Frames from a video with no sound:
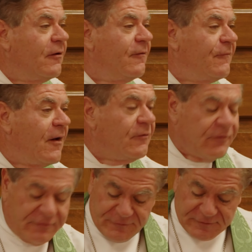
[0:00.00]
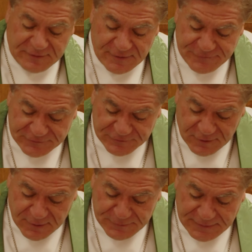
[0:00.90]
founders of the Salvation
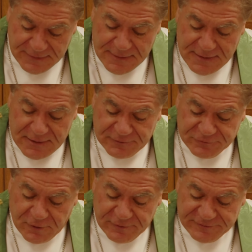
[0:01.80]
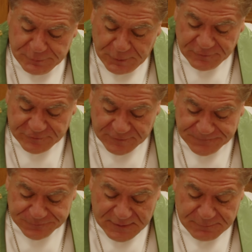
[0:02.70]
Army, Charles Spurgeon,
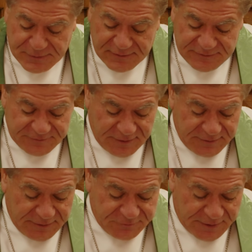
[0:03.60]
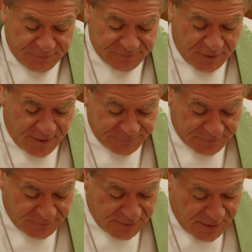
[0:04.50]
Billy Sunday, James
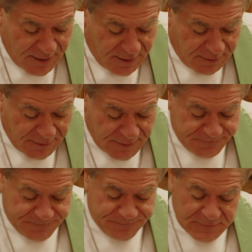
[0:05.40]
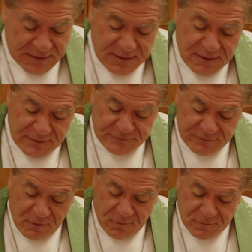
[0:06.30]
Coffey. Uh,
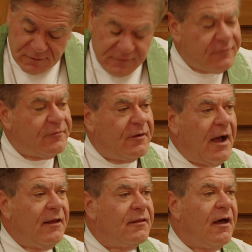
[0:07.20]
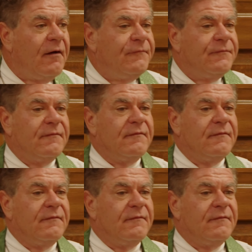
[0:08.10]
so I love,